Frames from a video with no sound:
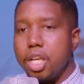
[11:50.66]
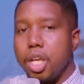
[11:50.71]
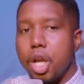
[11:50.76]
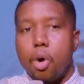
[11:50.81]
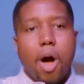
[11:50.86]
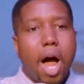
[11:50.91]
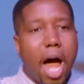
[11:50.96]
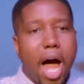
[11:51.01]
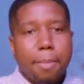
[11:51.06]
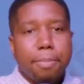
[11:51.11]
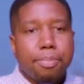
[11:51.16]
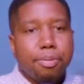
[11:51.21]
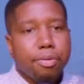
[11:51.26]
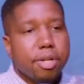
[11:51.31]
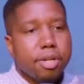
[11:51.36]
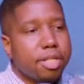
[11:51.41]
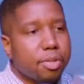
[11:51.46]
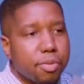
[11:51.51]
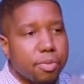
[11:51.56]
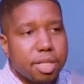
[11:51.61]
No high
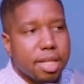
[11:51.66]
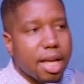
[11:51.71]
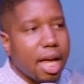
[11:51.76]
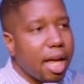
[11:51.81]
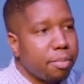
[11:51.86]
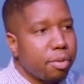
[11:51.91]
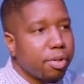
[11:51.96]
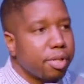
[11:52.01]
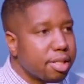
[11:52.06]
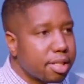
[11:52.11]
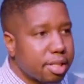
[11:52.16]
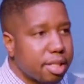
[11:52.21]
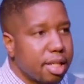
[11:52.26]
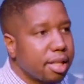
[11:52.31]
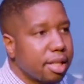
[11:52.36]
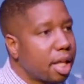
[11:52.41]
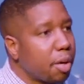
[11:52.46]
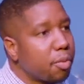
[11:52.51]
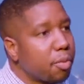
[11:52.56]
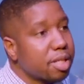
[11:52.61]
priest was able to
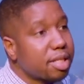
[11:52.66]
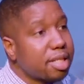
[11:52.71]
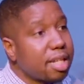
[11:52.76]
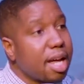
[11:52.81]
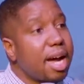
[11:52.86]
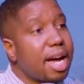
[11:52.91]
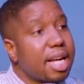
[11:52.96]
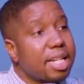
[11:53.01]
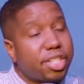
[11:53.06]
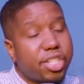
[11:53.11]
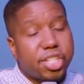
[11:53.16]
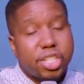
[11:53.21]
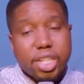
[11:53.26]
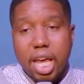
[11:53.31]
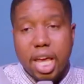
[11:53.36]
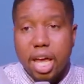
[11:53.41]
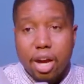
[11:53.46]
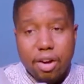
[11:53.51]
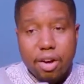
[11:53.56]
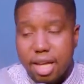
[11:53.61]
sit. There was not a
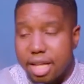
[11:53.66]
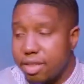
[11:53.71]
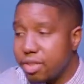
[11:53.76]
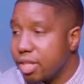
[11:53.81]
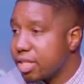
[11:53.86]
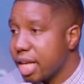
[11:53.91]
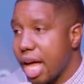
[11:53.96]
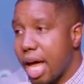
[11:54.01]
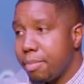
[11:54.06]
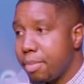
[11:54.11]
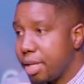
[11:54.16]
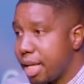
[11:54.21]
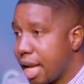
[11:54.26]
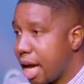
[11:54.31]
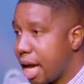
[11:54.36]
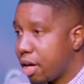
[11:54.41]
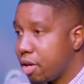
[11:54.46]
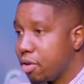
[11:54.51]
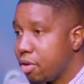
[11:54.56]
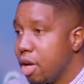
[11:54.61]
chair in the
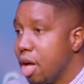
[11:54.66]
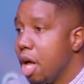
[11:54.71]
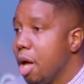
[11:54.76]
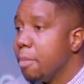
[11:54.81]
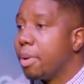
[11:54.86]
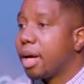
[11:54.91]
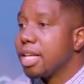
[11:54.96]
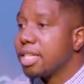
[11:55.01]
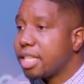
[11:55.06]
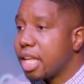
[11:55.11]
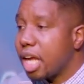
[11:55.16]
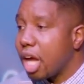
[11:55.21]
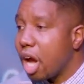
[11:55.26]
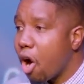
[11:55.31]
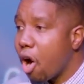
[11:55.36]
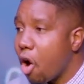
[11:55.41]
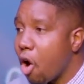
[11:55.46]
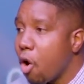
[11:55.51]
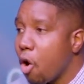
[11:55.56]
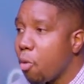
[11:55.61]
tabernacle because they
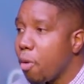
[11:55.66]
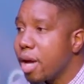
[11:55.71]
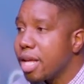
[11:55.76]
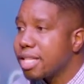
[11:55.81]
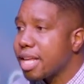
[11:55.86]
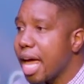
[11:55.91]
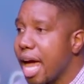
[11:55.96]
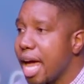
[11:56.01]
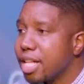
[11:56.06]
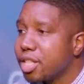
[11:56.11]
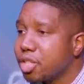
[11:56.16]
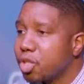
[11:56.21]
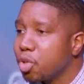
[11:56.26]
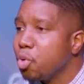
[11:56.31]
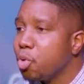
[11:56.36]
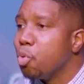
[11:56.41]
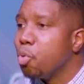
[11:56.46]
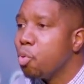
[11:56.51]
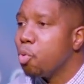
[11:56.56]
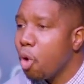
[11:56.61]
always had
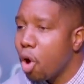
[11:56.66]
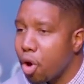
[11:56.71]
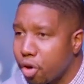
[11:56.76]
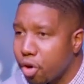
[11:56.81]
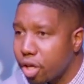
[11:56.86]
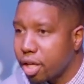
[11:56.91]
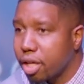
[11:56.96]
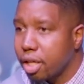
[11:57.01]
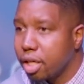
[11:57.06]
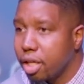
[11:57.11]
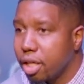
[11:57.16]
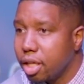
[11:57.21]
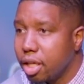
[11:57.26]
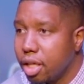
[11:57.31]
to work.